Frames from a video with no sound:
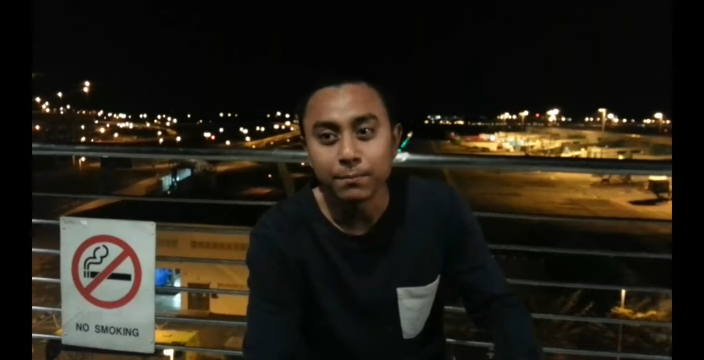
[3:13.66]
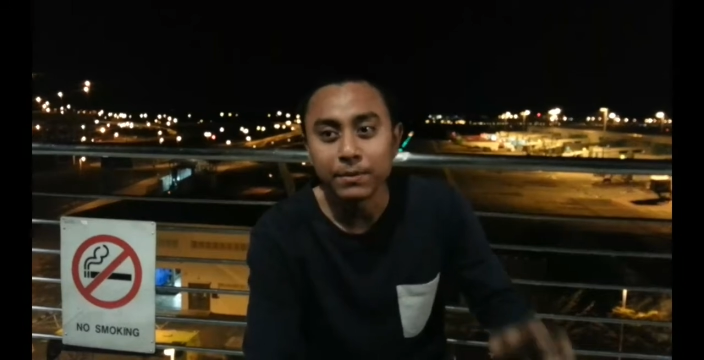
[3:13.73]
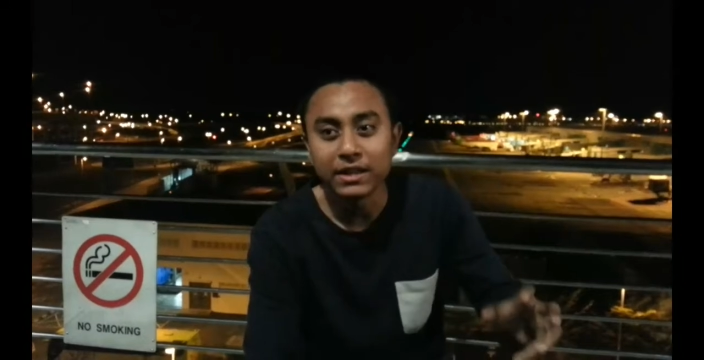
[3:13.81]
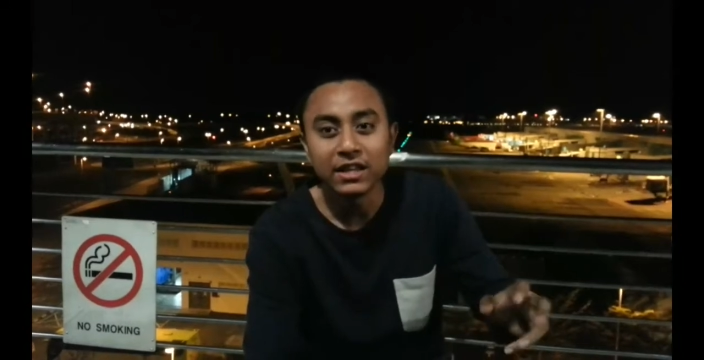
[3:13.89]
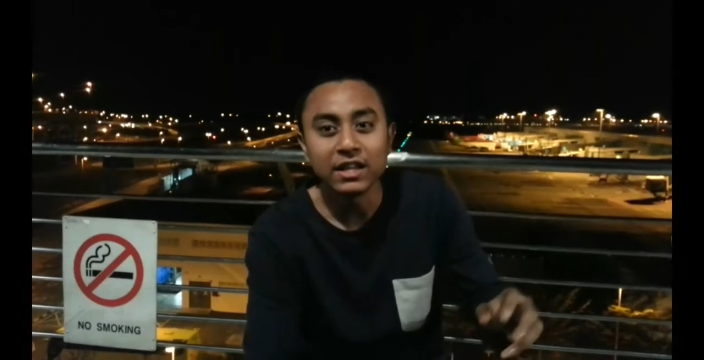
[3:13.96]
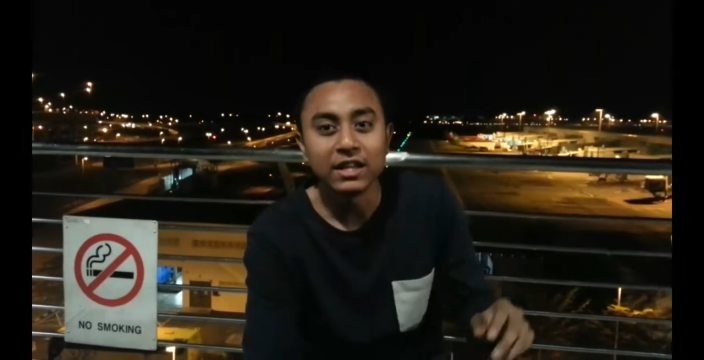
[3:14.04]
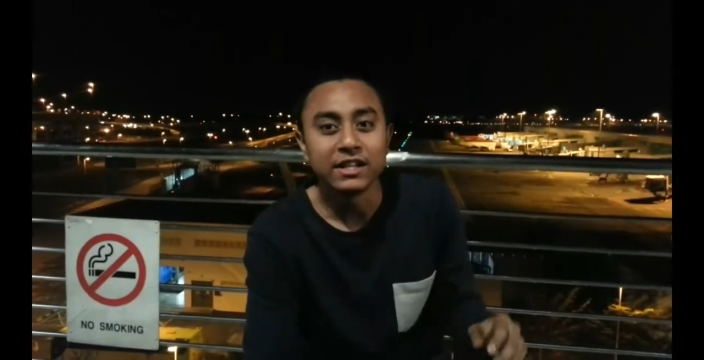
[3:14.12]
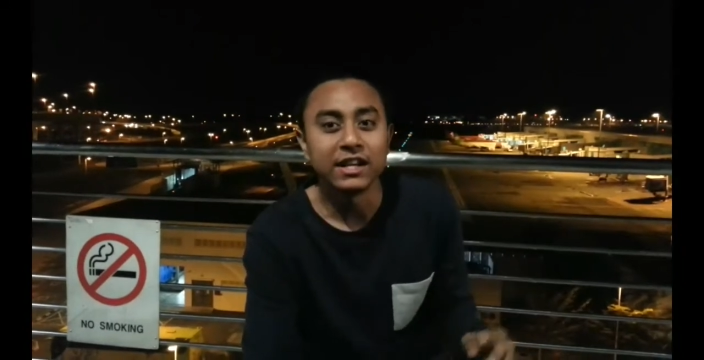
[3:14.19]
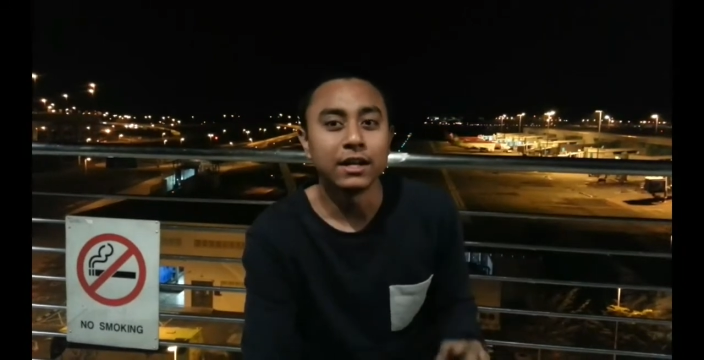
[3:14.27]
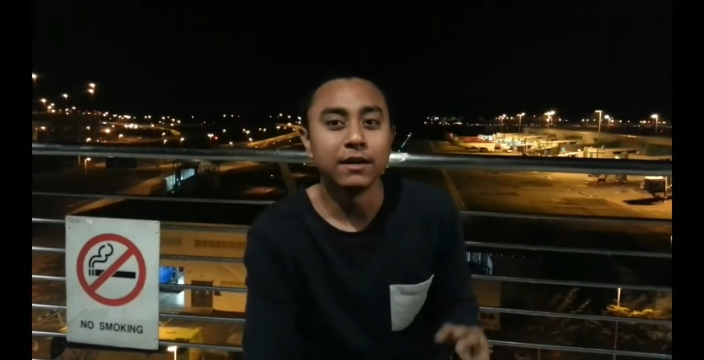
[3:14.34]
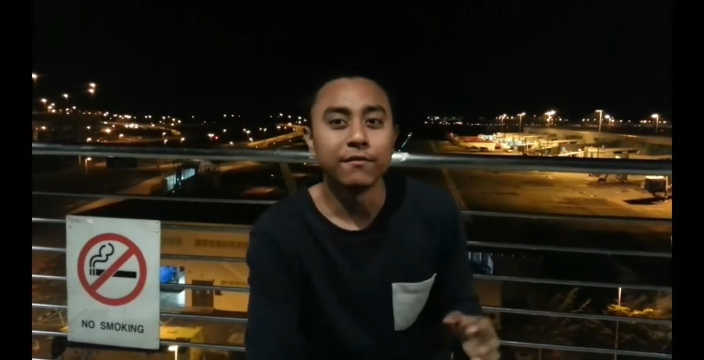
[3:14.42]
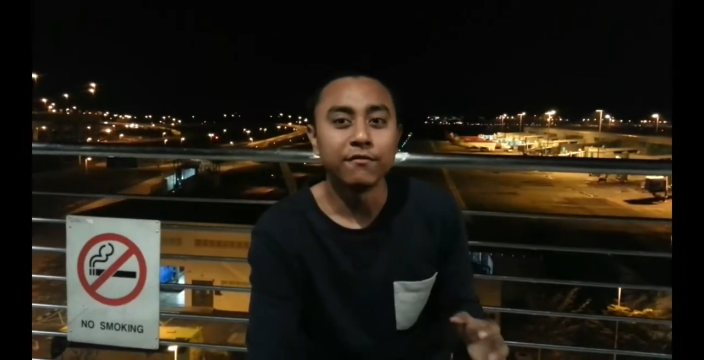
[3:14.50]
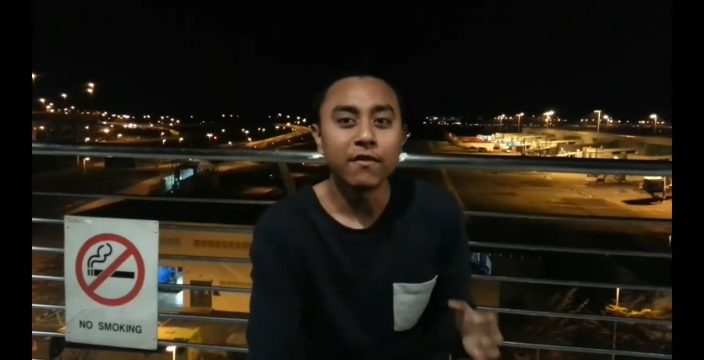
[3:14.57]
It's a pity
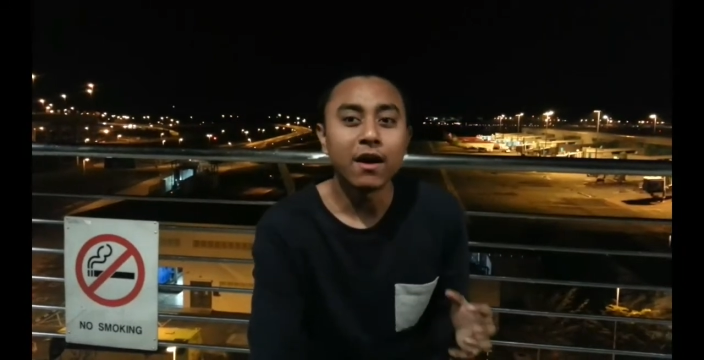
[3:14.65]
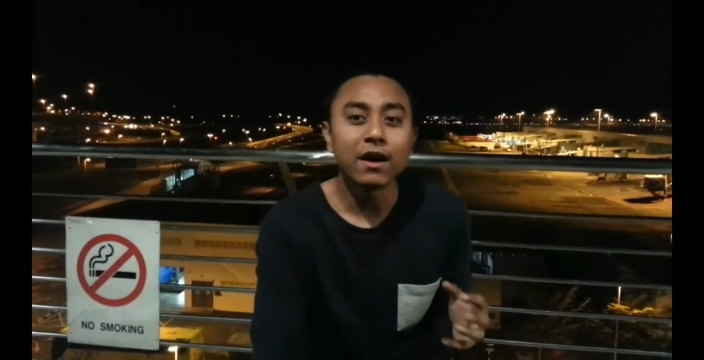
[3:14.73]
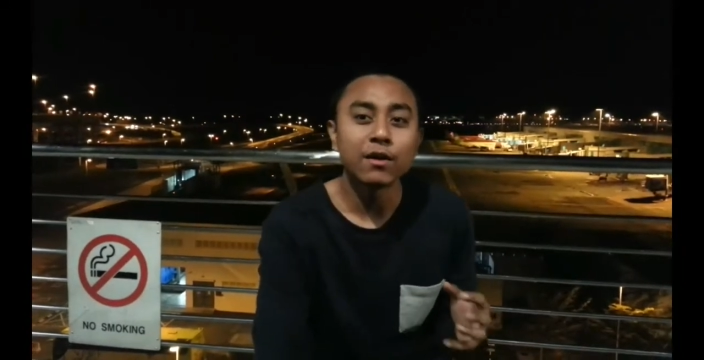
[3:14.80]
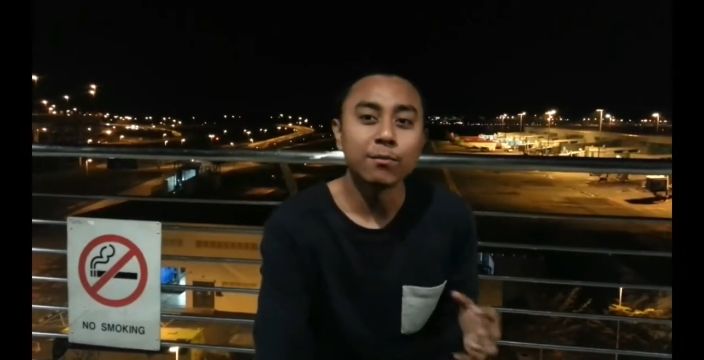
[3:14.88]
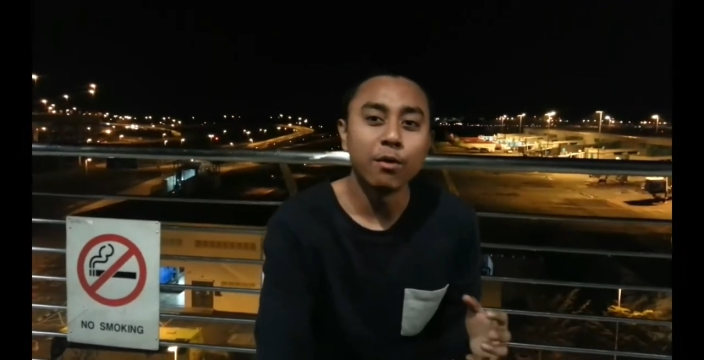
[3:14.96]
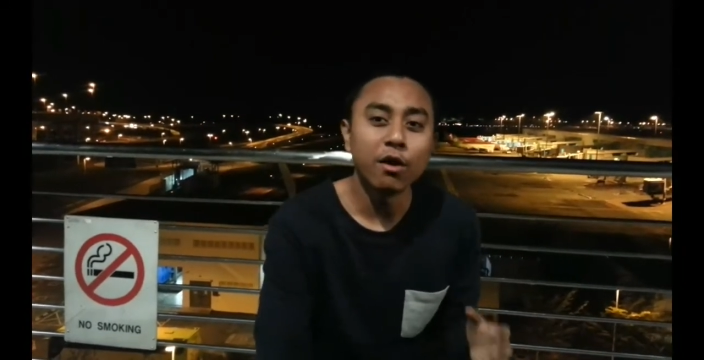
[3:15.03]
that a far